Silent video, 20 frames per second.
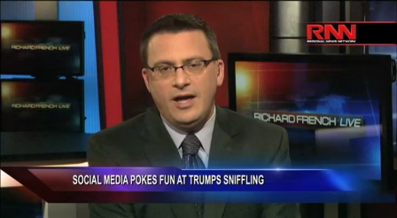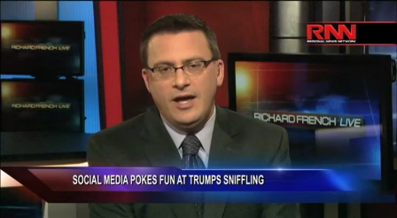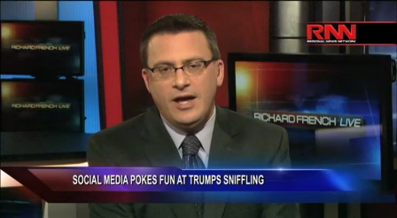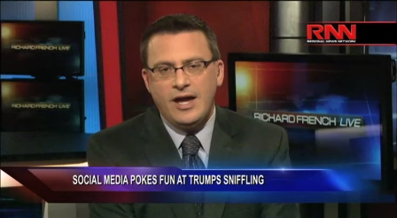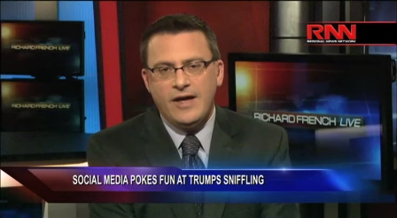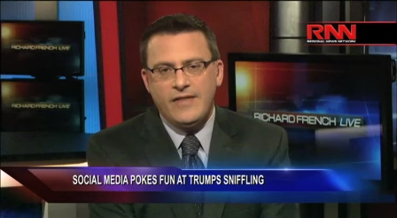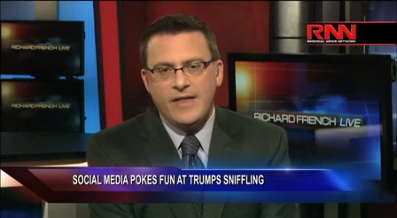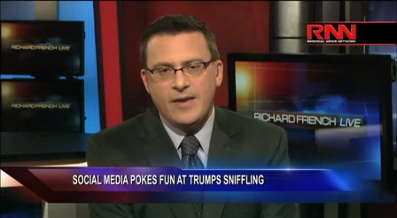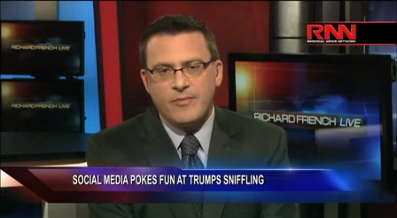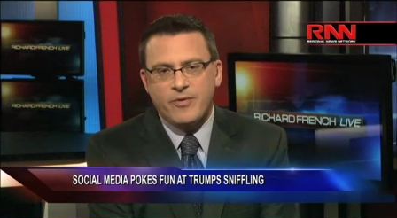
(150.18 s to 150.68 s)

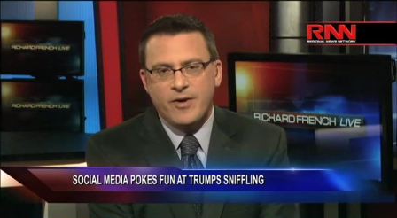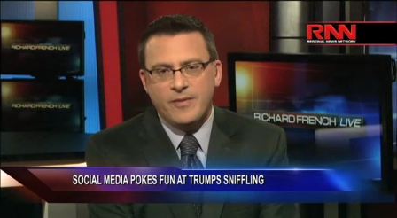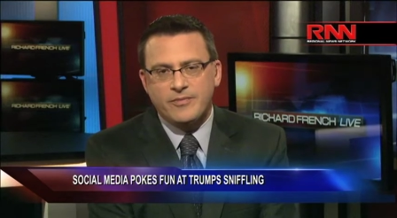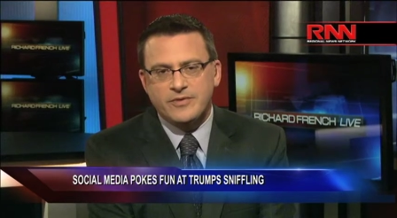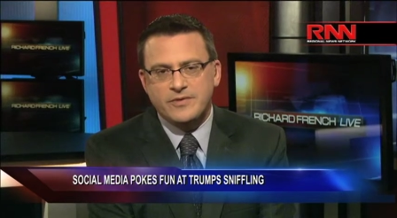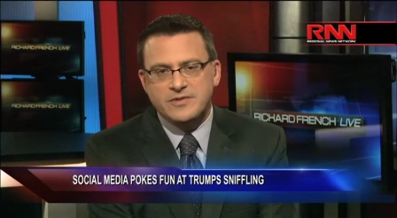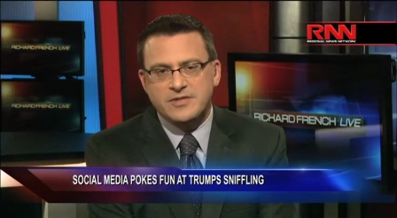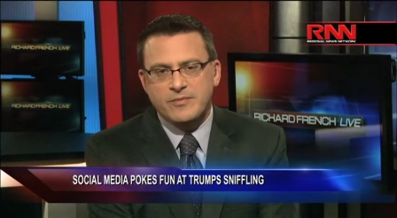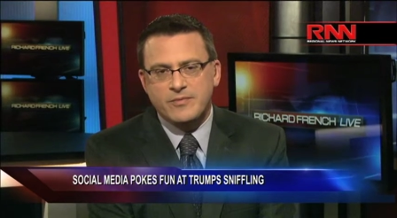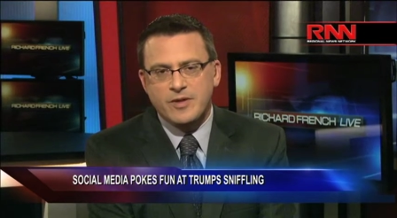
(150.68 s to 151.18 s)
And that
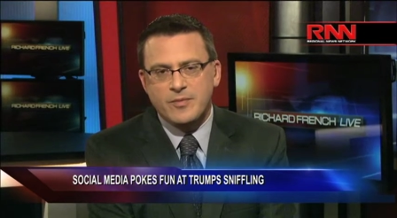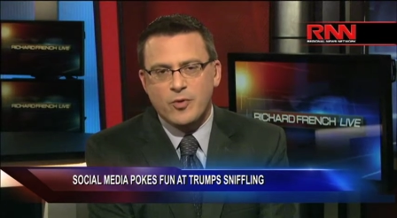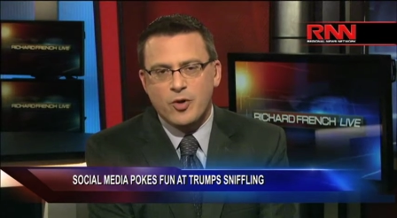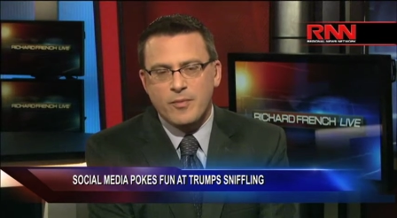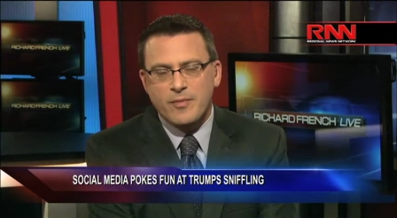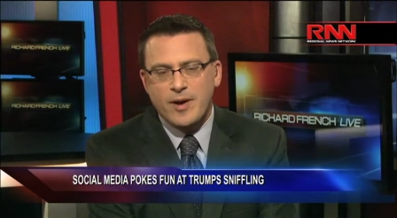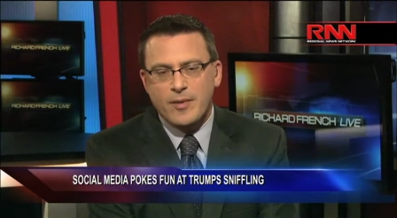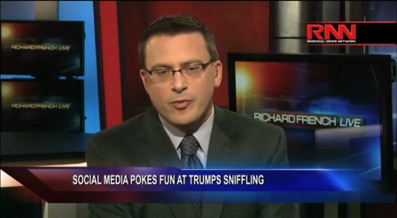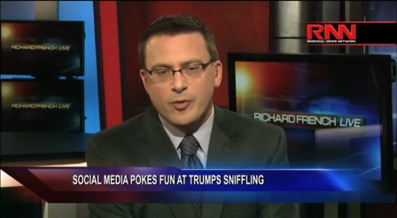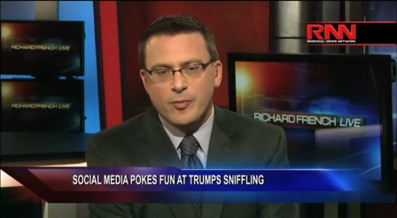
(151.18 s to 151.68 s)
prompted some of the more
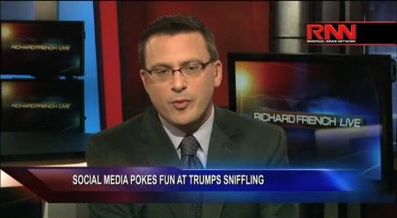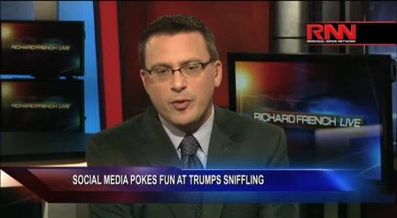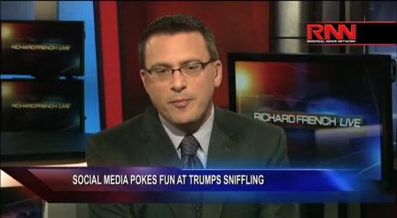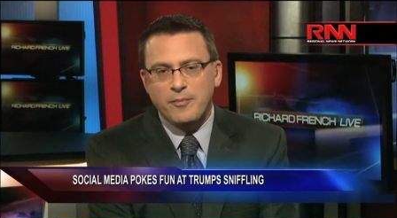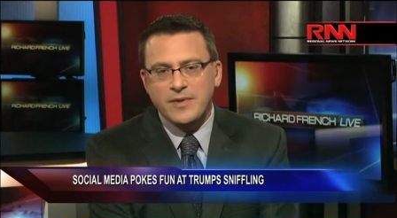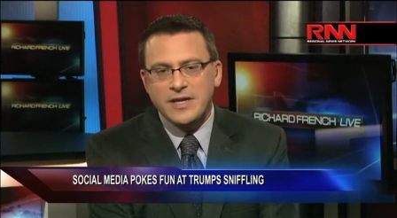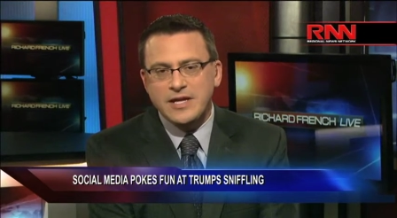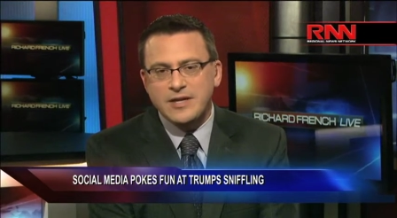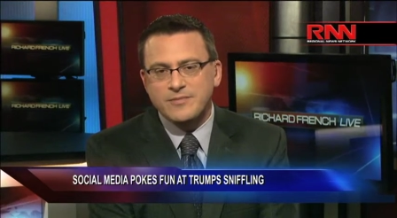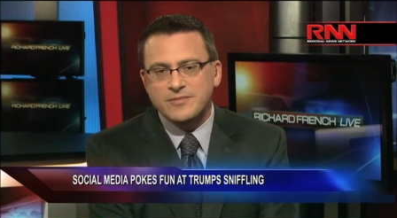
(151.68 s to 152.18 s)
memorable
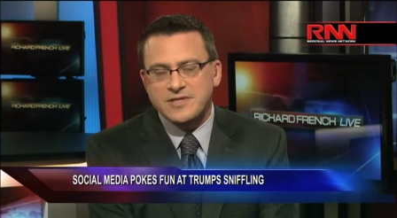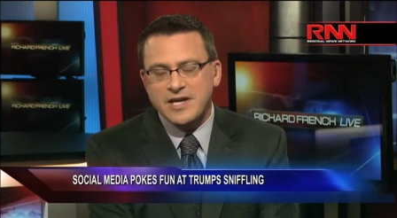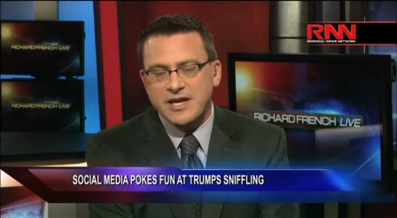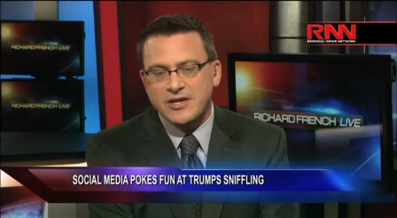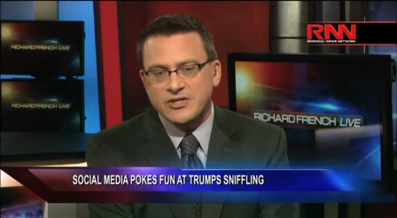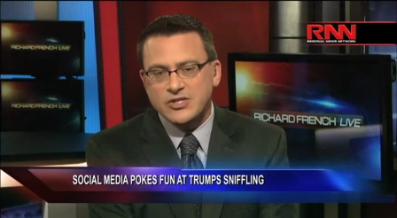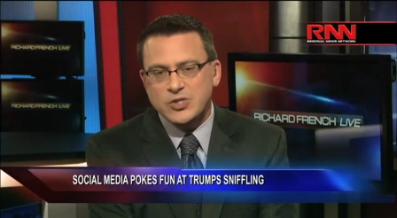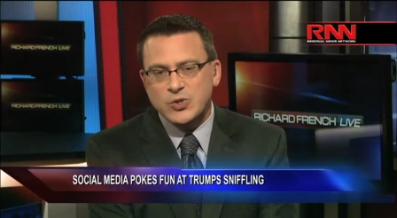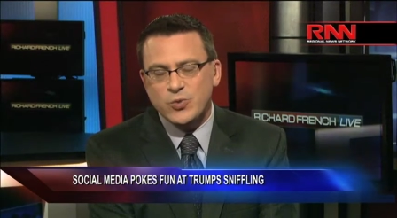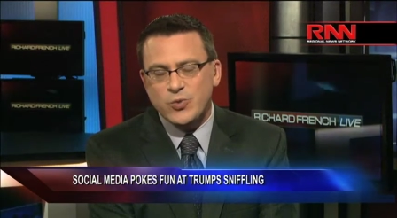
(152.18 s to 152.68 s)
memes
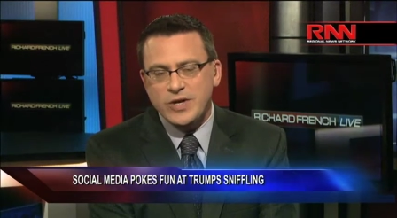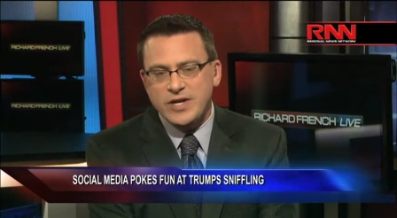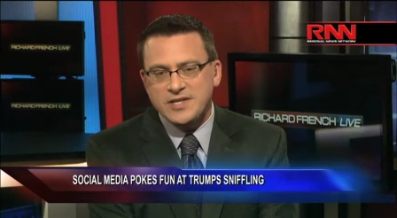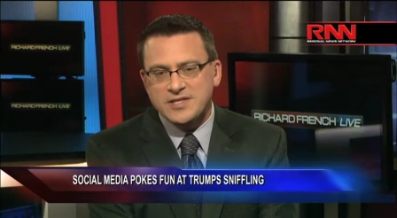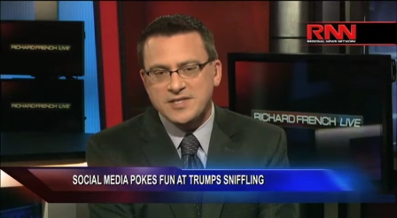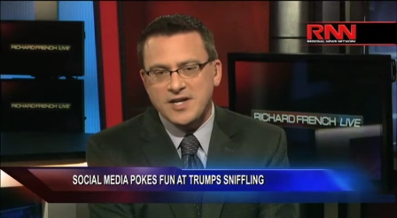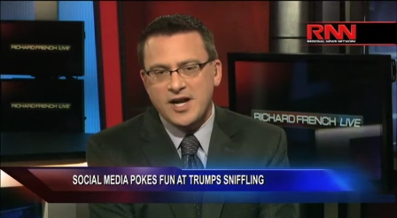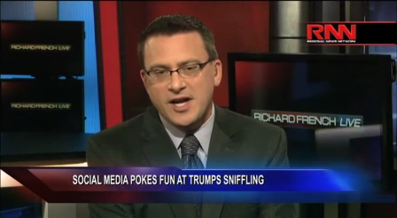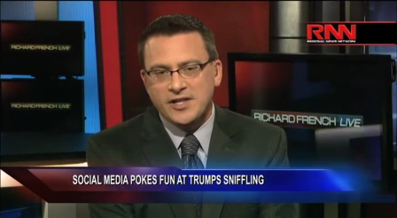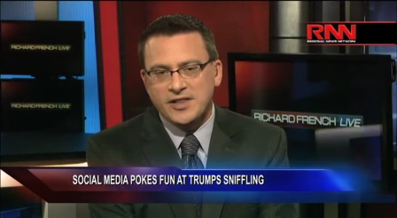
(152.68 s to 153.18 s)
and tweets
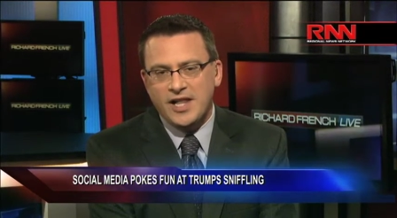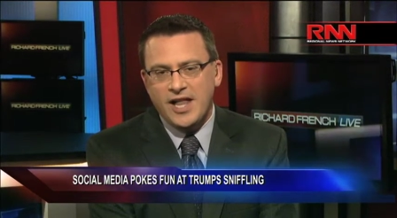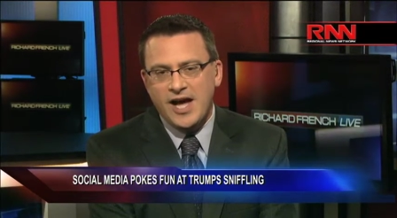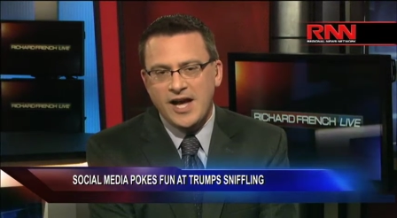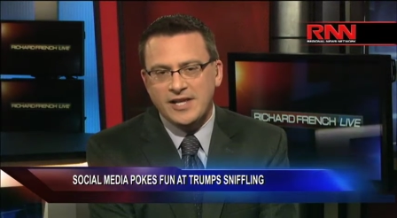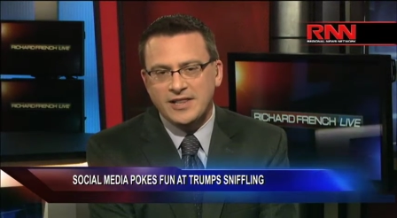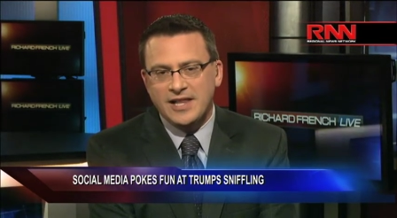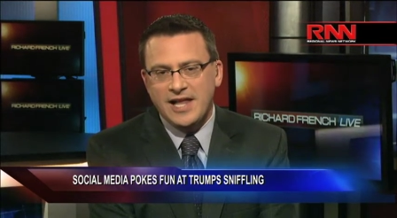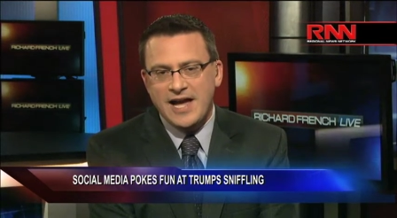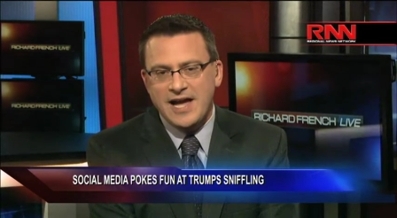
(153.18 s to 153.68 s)

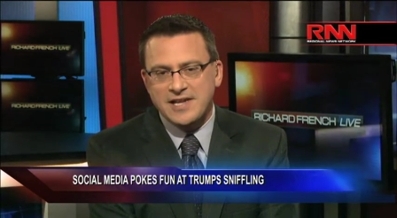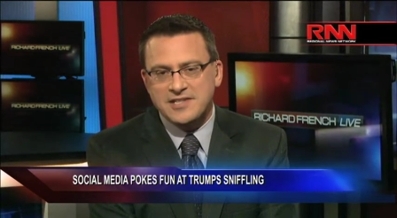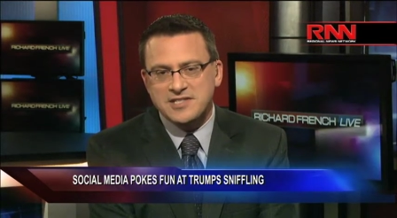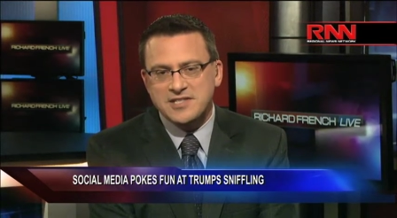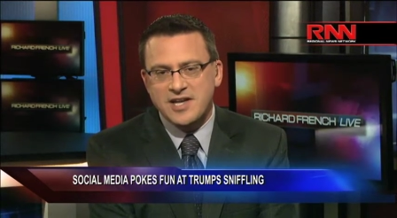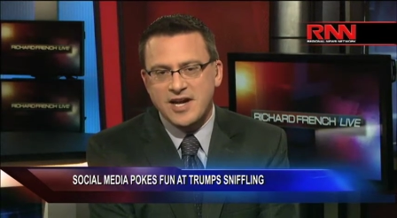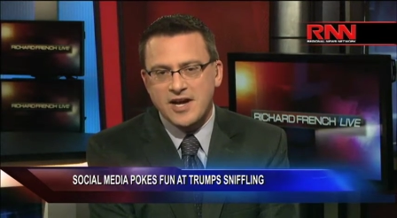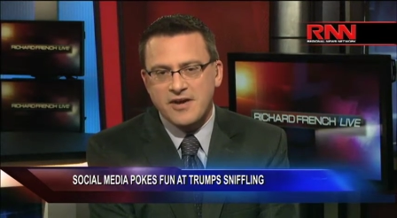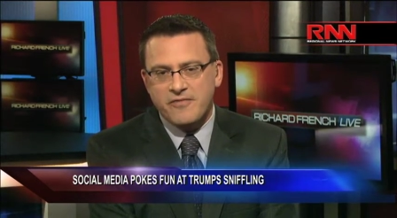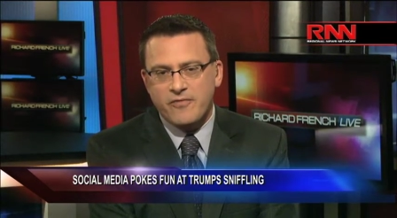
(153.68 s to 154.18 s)
online last
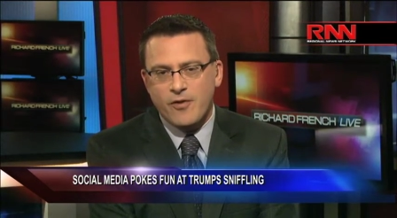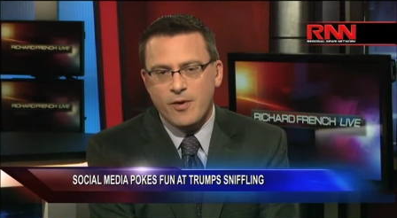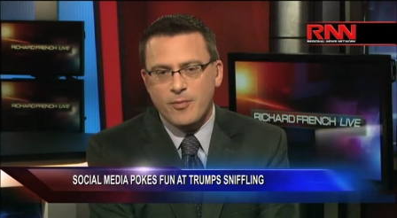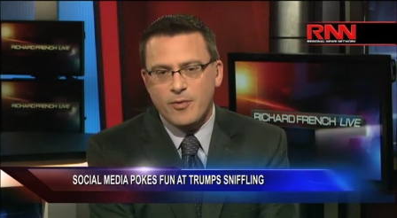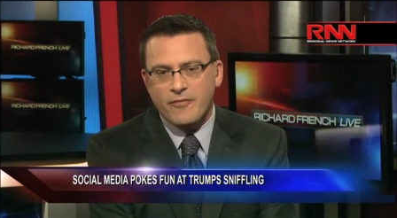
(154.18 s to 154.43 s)
night. Former